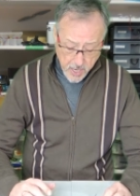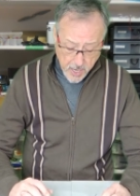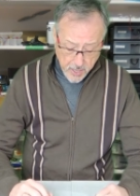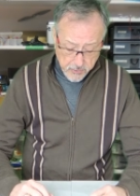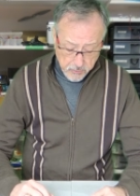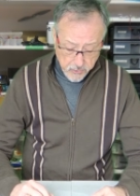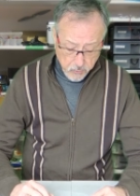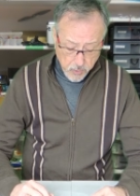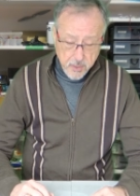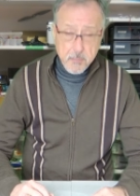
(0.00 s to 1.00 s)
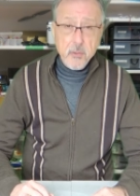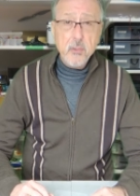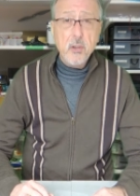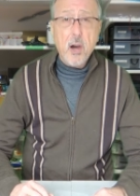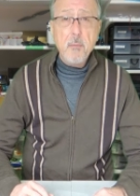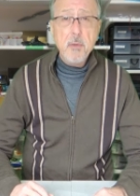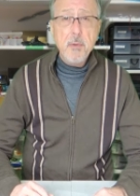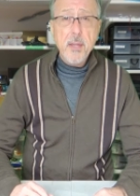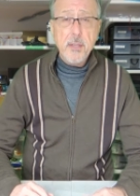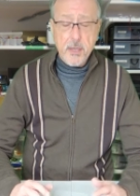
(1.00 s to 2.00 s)
The reason why I'm mentioning
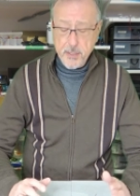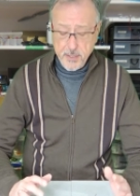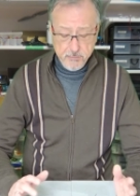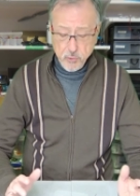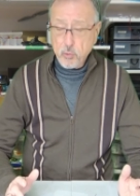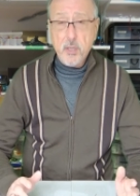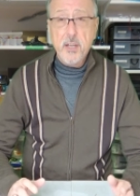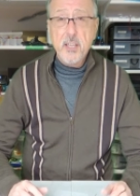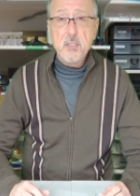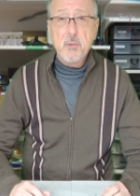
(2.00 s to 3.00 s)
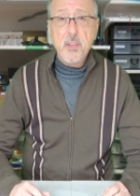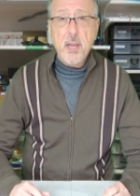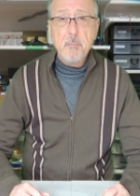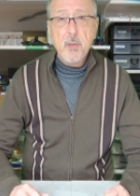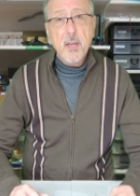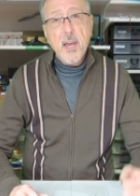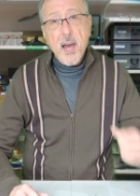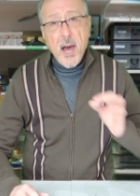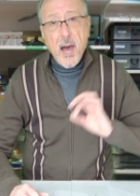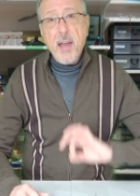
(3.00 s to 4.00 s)
Hobbymate, I have no connection with them.
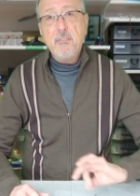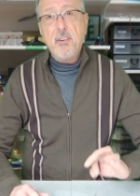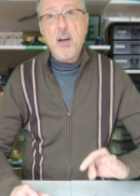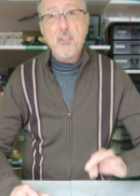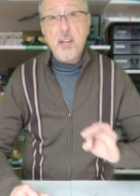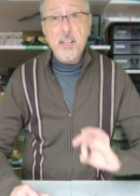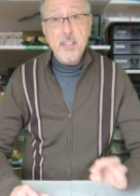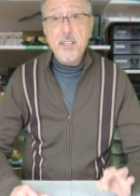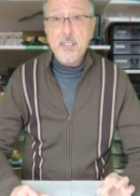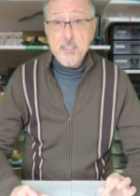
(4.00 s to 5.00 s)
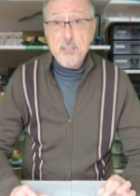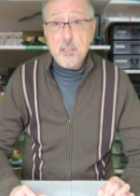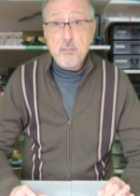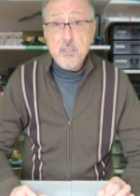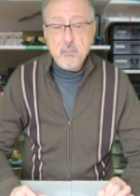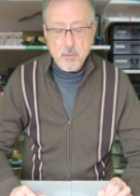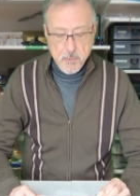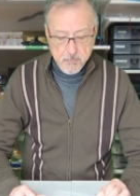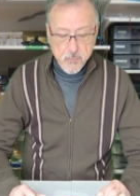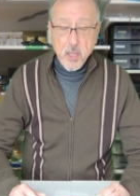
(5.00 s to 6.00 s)
I found that I did get service from
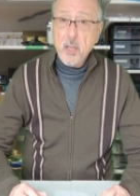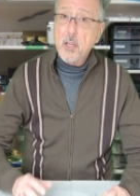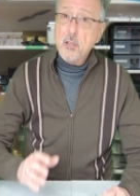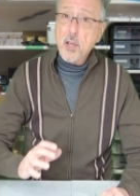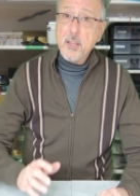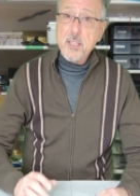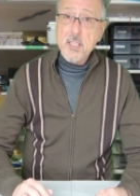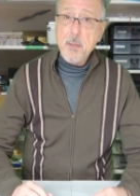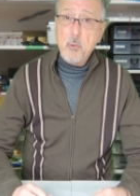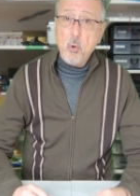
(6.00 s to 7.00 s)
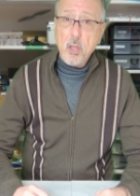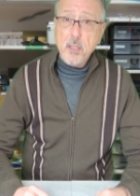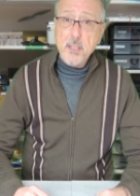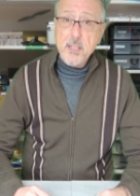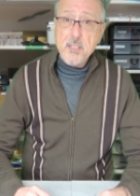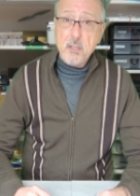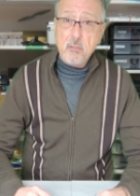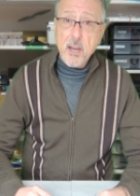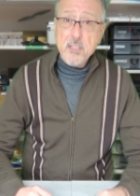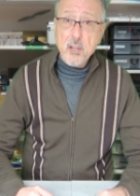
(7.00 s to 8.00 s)
them. Not the same quality as
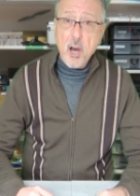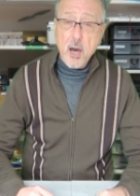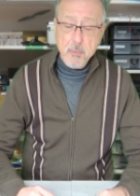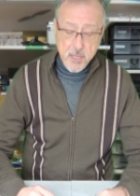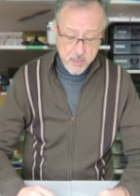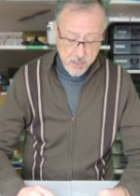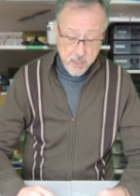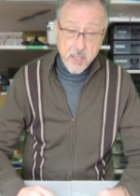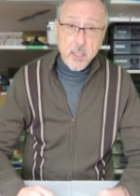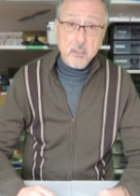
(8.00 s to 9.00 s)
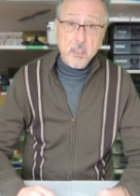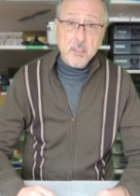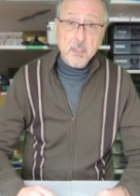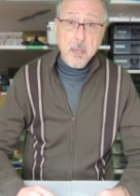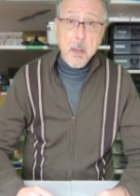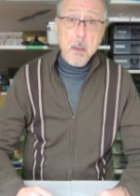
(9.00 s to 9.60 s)
Horizon Hobby and the Inductrix,